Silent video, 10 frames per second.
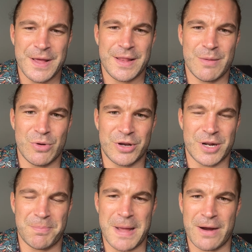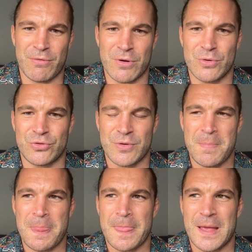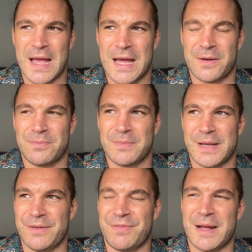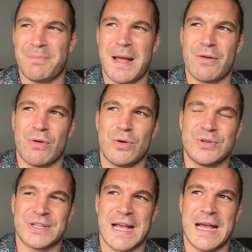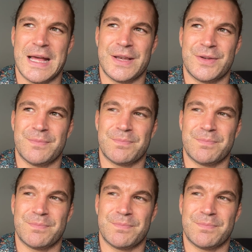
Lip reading: Then we're looking at back rows, and in fact, back rows and